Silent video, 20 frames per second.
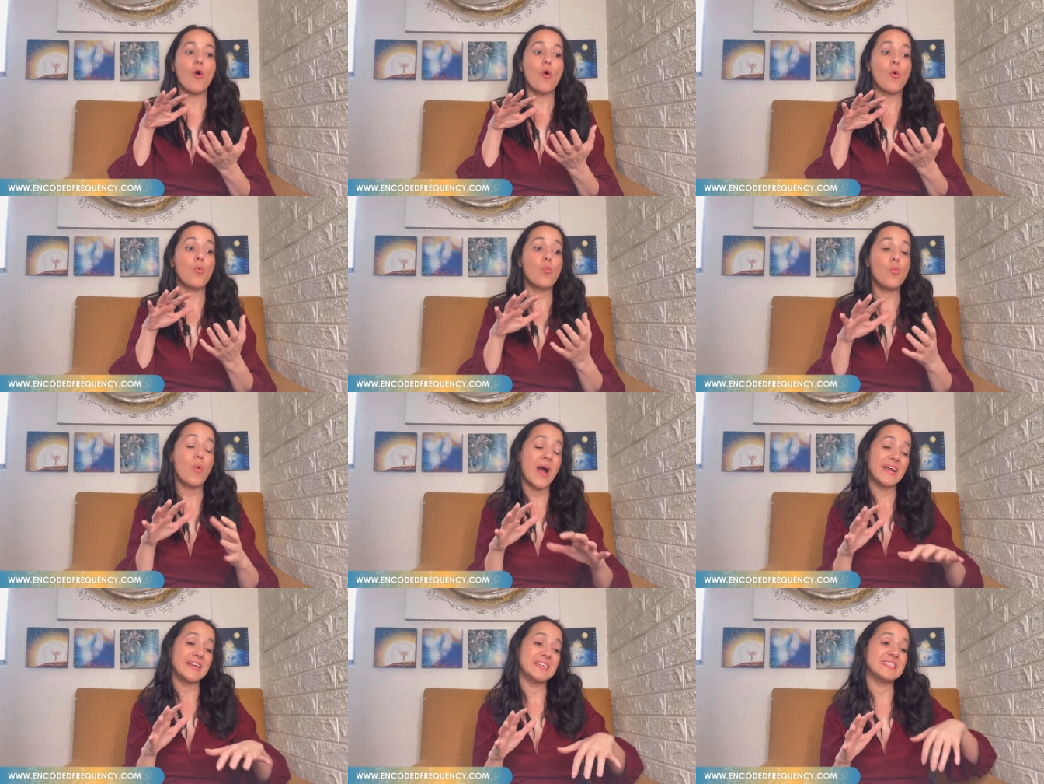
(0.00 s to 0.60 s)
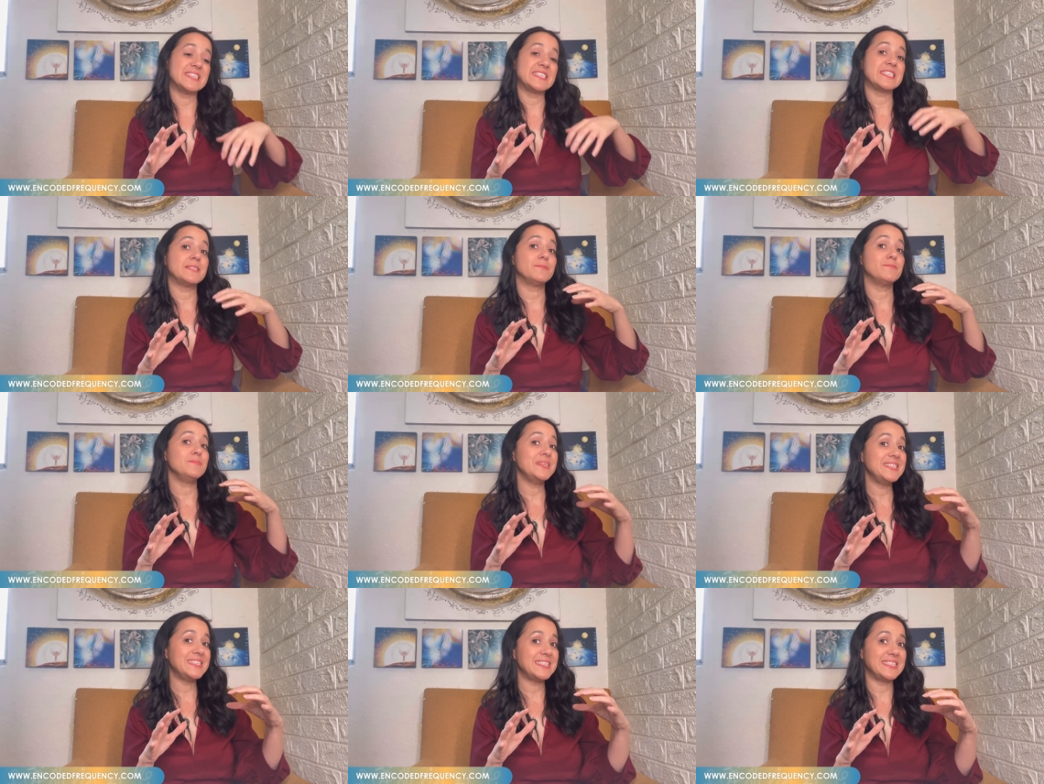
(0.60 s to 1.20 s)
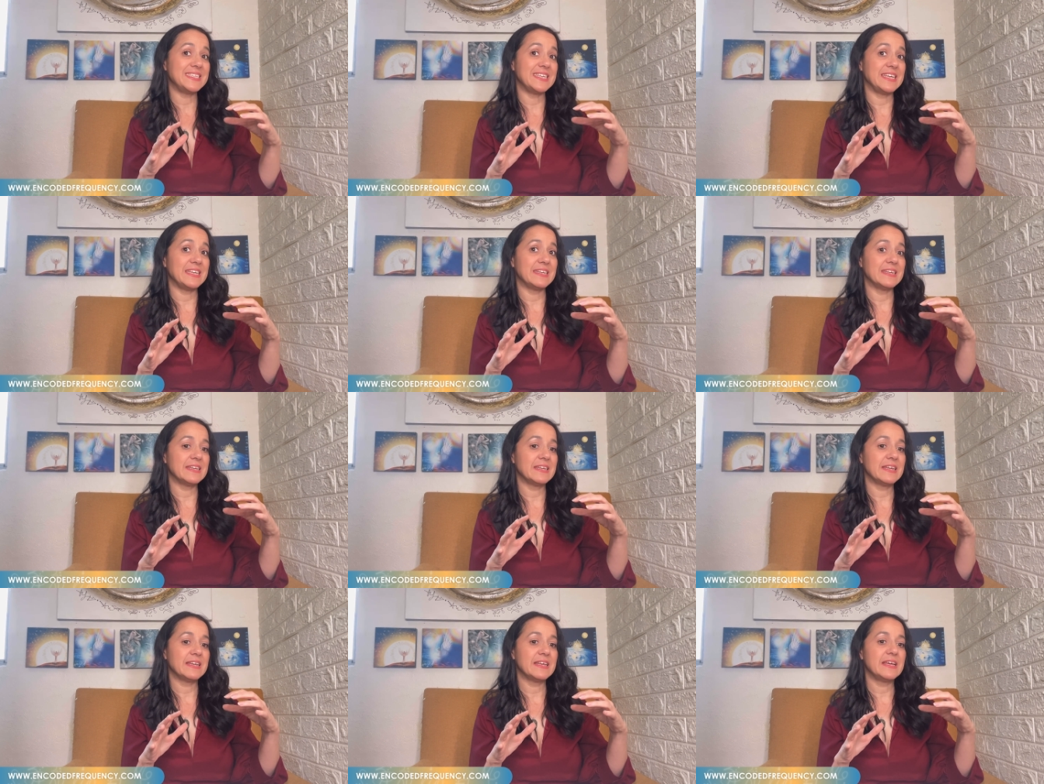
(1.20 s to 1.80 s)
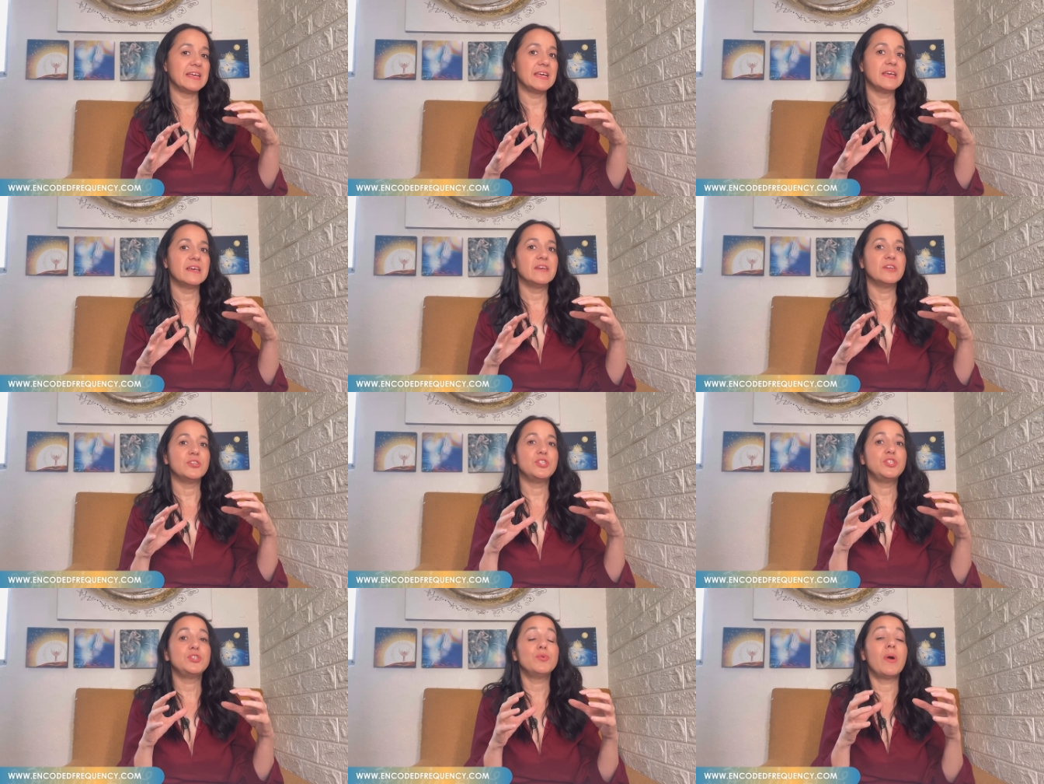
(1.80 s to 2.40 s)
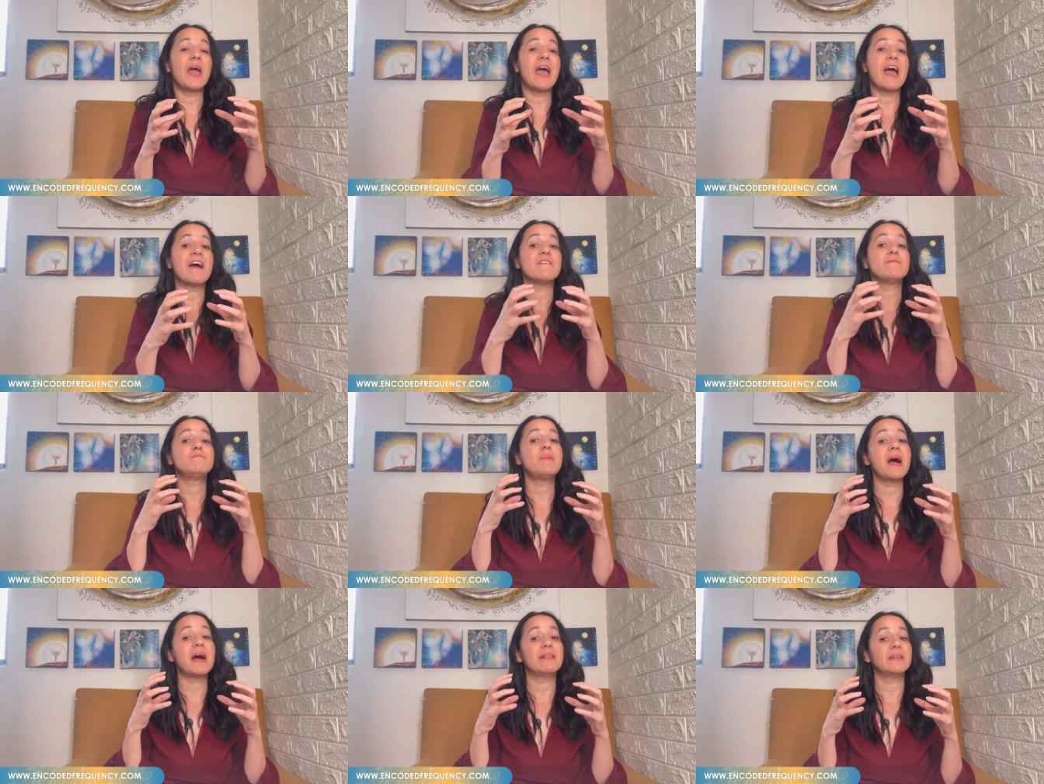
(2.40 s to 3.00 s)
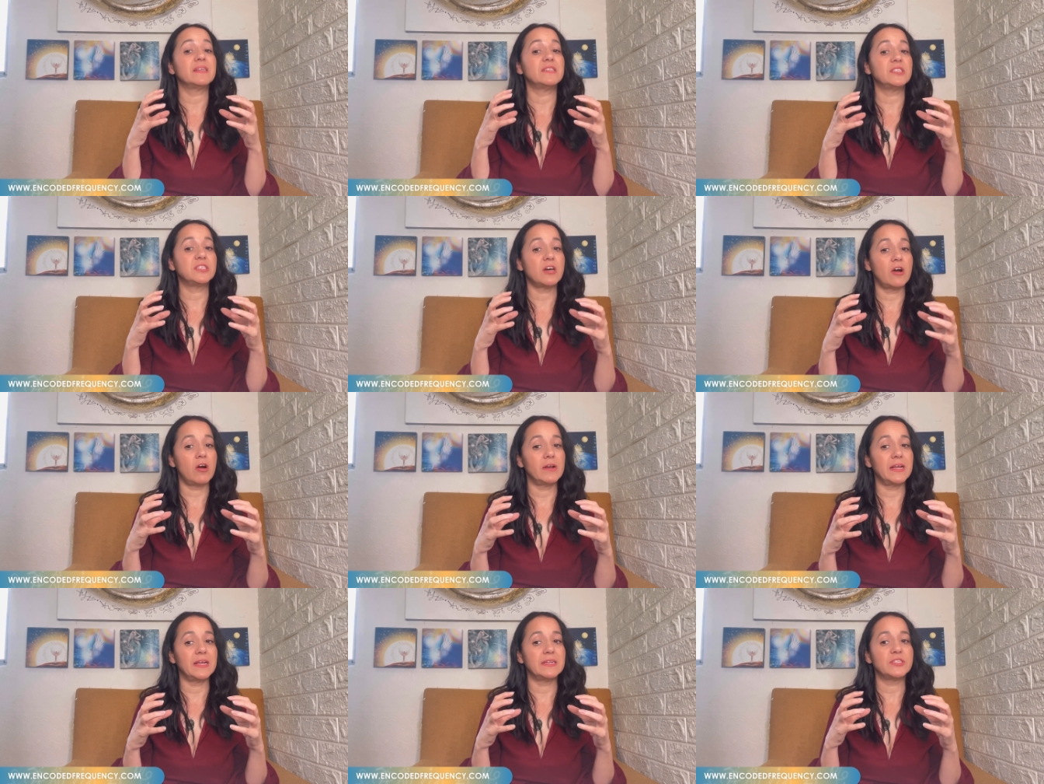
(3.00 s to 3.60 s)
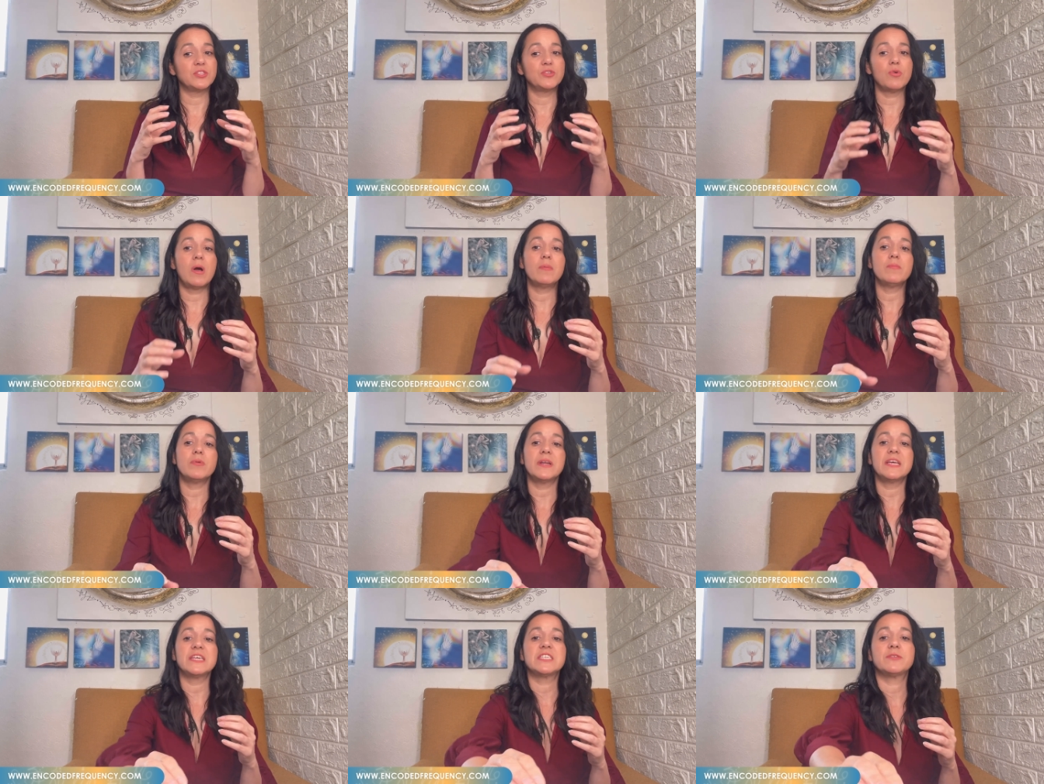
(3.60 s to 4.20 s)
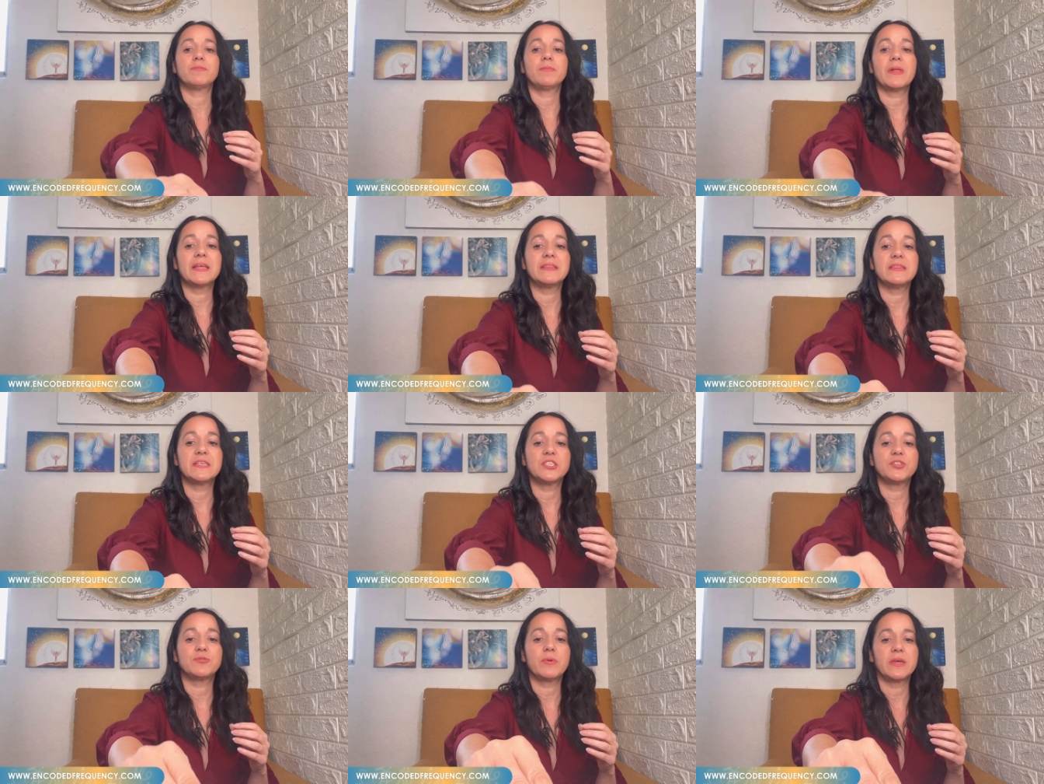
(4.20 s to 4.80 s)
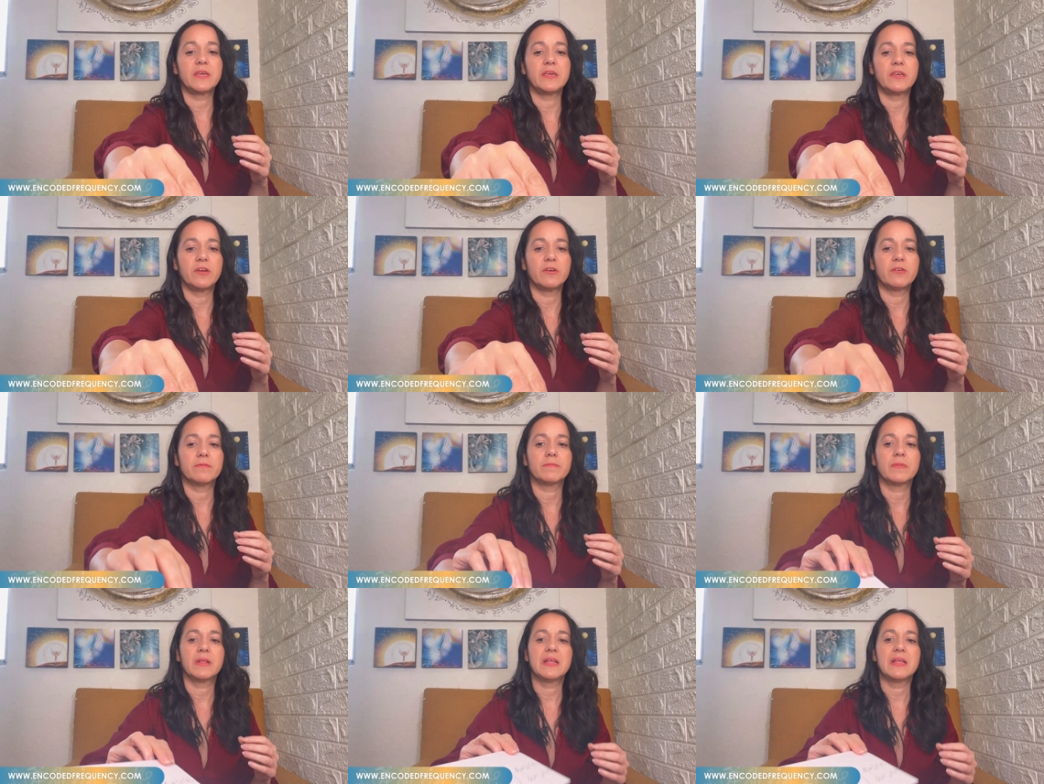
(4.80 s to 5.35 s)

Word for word: what it's missing to have balance on it so i'm going to explain this right here